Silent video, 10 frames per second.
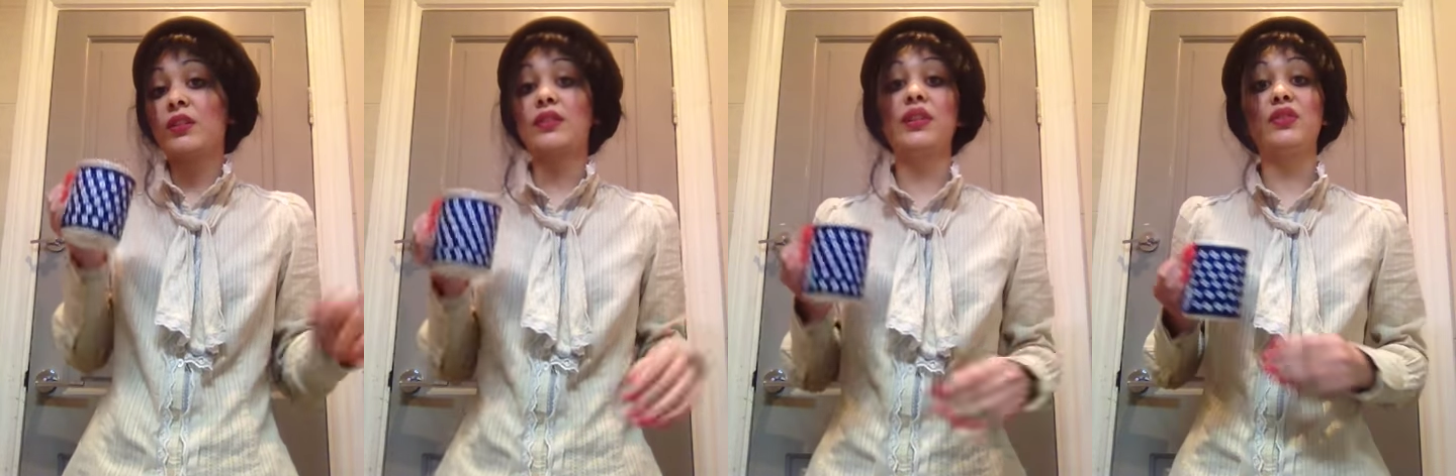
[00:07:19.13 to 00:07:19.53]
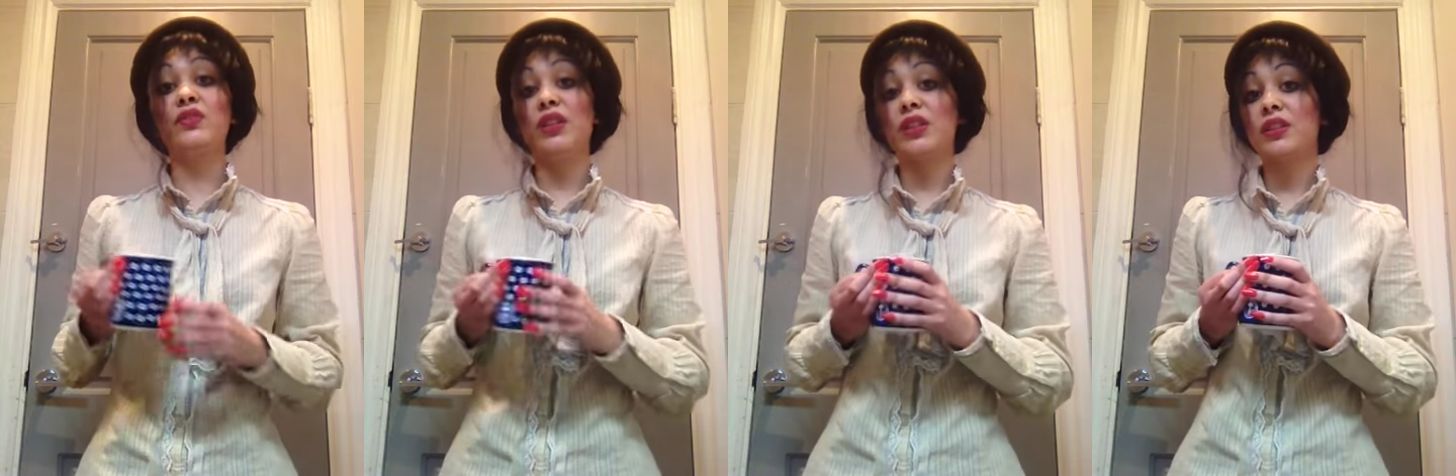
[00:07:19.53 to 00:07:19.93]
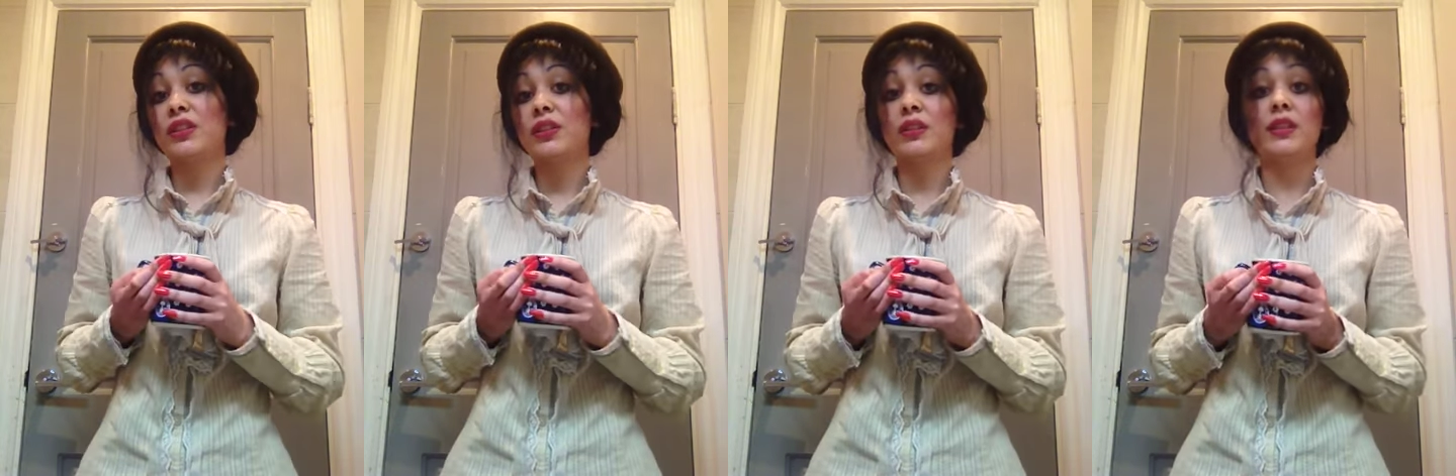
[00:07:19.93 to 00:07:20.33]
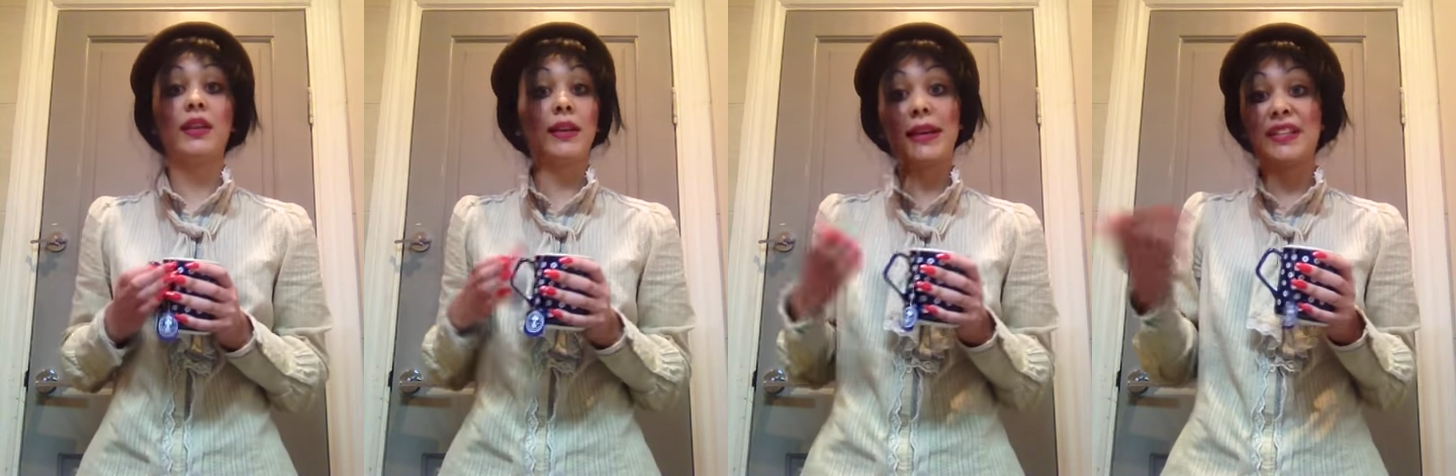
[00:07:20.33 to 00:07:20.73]
they drank,
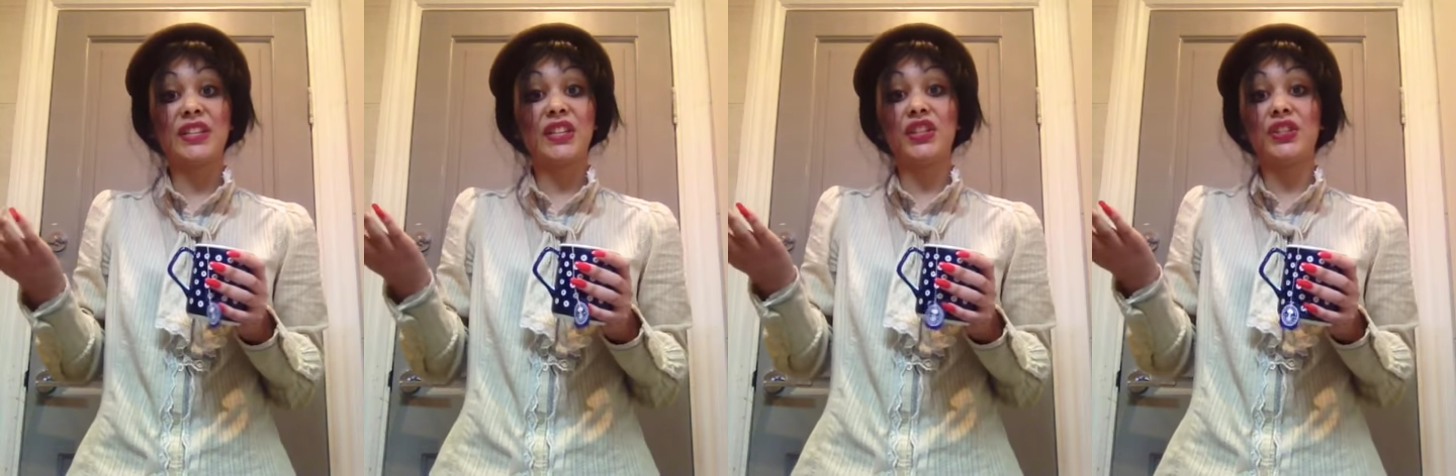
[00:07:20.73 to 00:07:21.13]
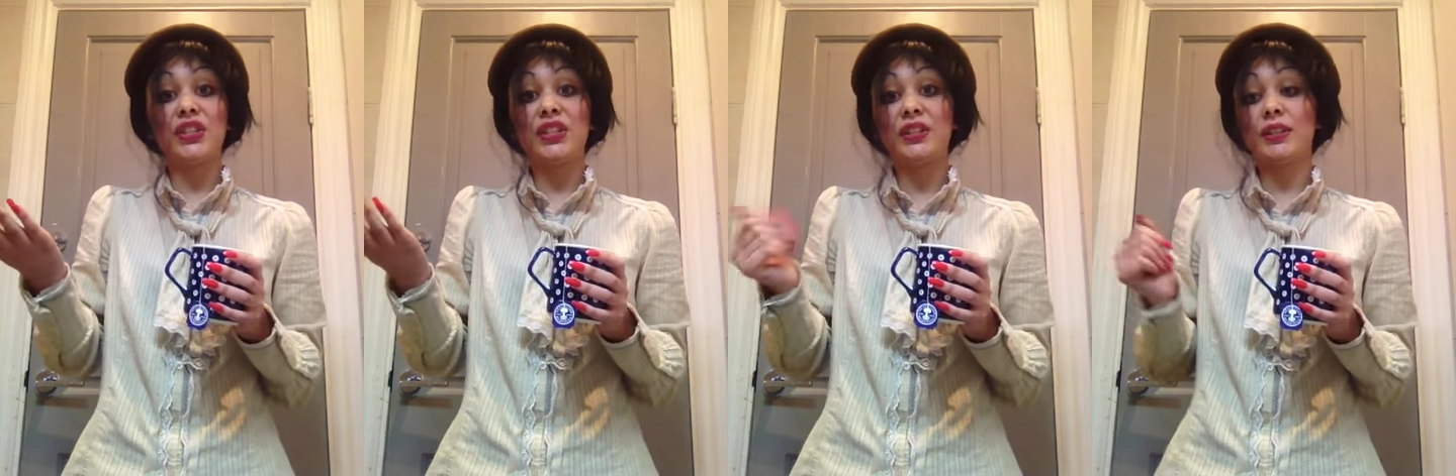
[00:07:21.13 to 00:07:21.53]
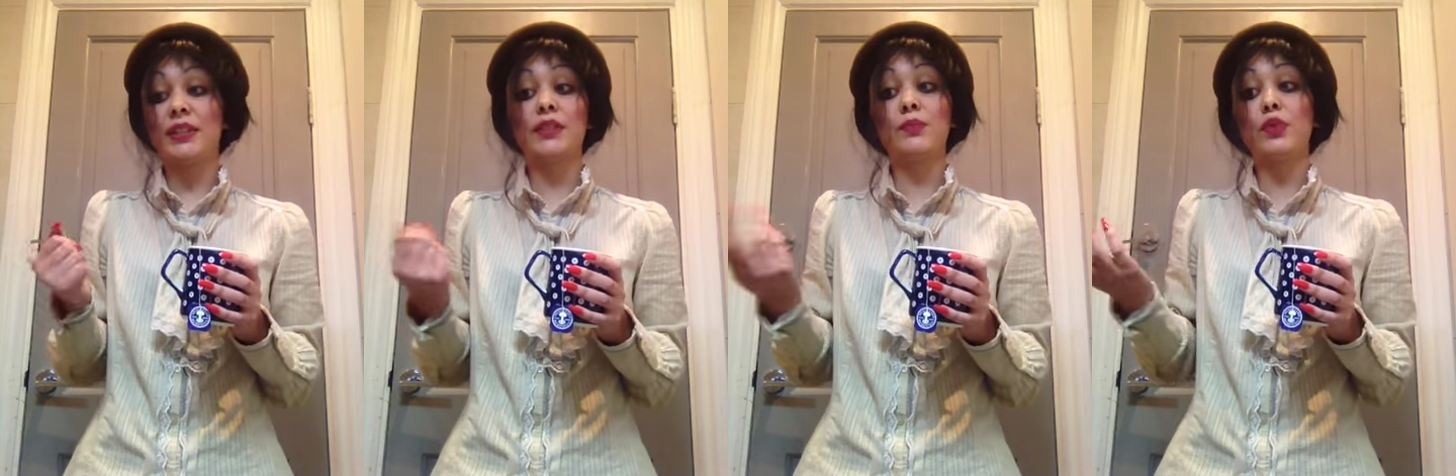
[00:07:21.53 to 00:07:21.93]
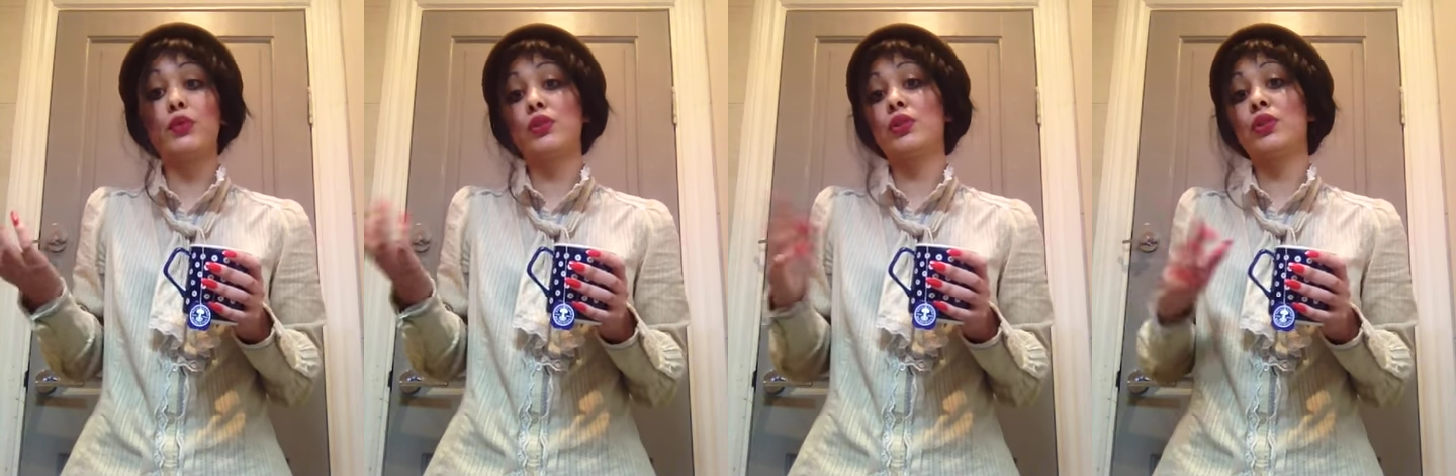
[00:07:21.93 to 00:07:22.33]
they had nicotine, they
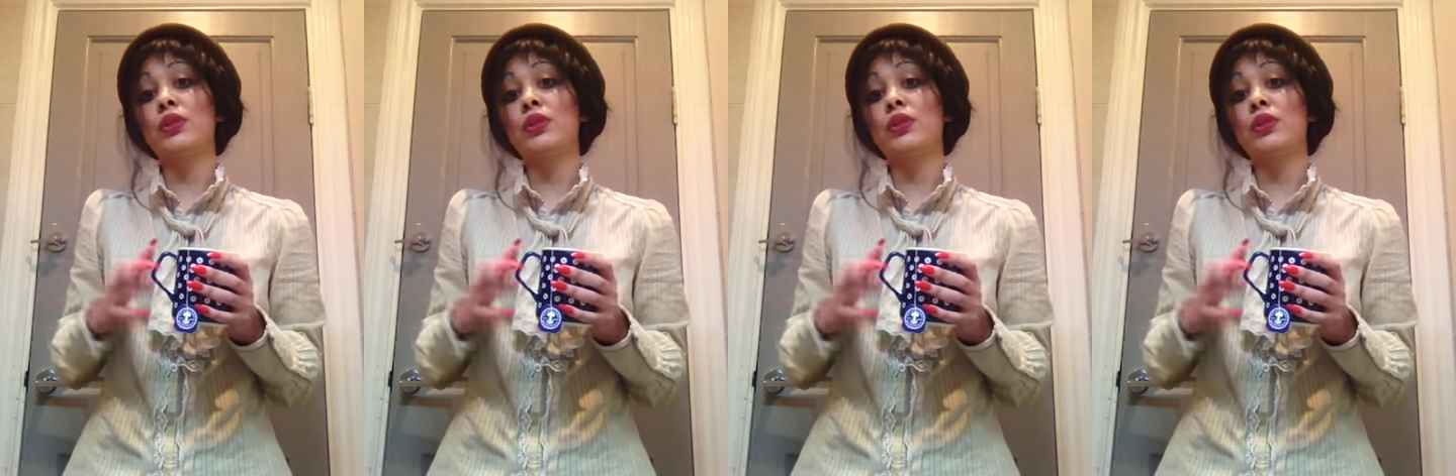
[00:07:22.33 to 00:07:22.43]
smoked.